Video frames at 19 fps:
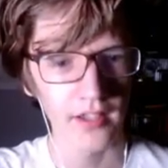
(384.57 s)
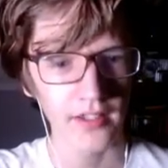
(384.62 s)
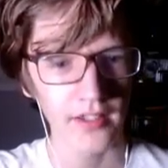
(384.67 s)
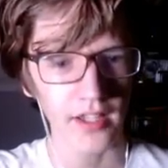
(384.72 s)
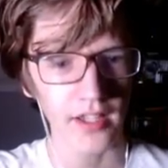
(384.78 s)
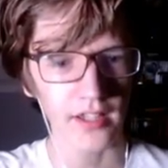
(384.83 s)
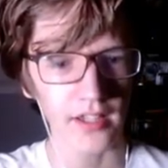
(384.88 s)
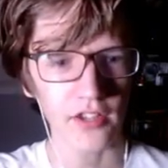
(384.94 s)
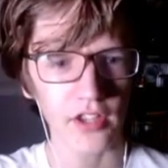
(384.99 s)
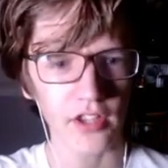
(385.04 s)

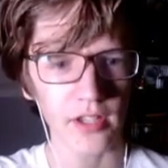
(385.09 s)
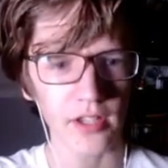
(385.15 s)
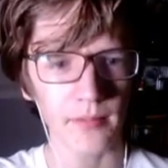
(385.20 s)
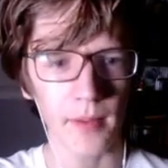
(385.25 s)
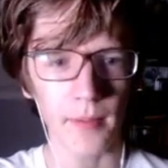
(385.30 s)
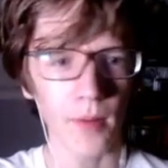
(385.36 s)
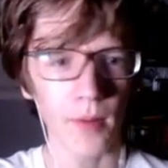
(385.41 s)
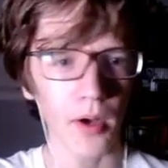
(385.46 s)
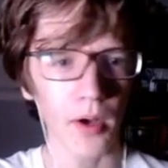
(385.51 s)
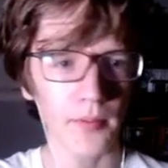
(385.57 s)
That, that's like
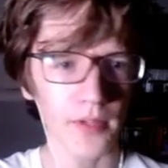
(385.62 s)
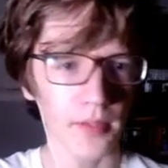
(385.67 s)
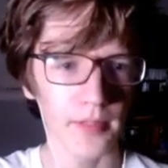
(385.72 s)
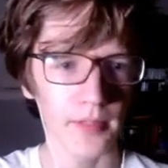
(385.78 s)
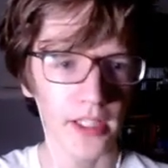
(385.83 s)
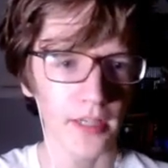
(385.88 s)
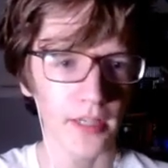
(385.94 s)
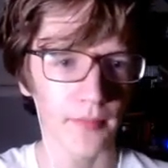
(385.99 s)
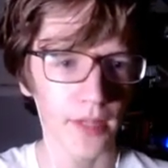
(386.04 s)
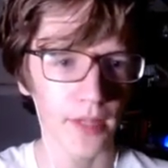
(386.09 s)
my mom
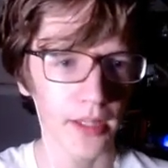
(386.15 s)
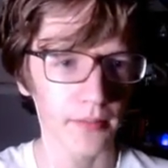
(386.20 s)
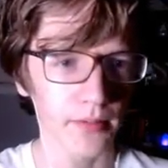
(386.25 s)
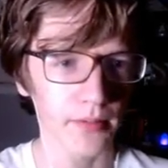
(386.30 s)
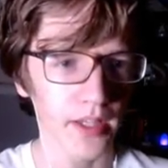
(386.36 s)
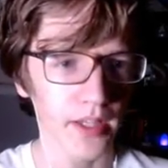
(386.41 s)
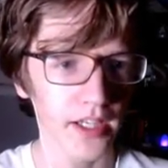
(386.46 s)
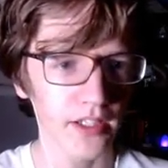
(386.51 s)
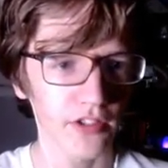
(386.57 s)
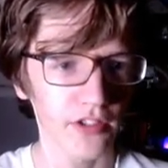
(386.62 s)
coming in while I'm
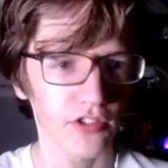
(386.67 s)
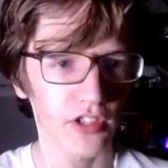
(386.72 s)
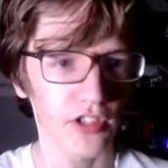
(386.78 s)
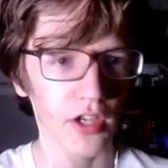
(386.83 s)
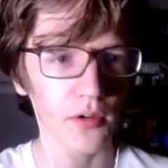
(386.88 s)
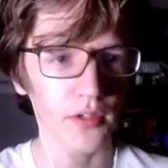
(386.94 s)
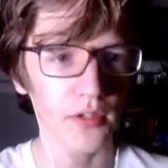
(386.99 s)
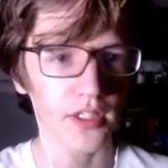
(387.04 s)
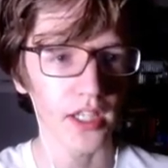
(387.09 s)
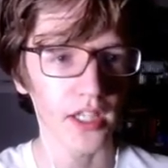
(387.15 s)
playing a
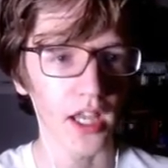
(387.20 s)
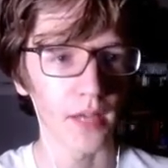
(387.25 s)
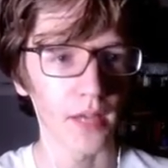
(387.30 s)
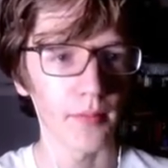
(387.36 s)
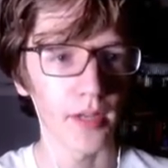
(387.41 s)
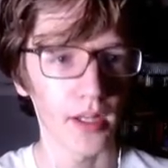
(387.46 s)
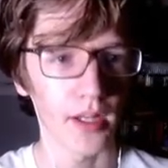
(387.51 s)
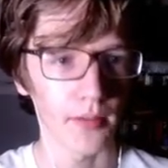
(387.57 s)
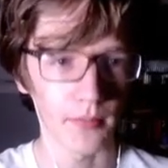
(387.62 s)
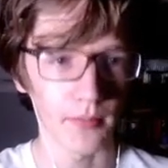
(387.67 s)
scary game,
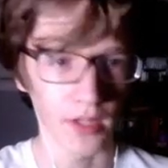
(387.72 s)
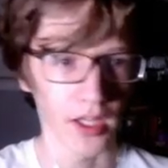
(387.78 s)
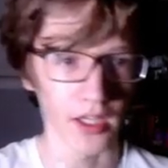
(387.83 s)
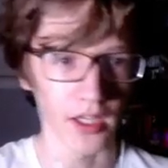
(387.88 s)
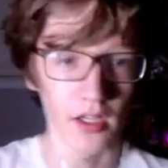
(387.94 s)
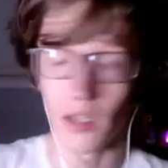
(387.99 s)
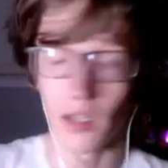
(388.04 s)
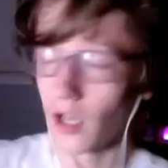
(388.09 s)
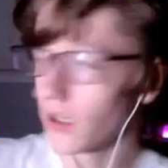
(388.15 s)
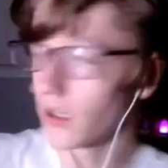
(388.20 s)
and I'm
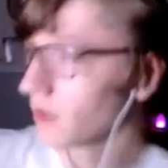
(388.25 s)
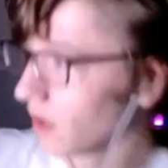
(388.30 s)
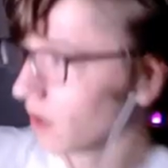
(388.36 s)
like, hey,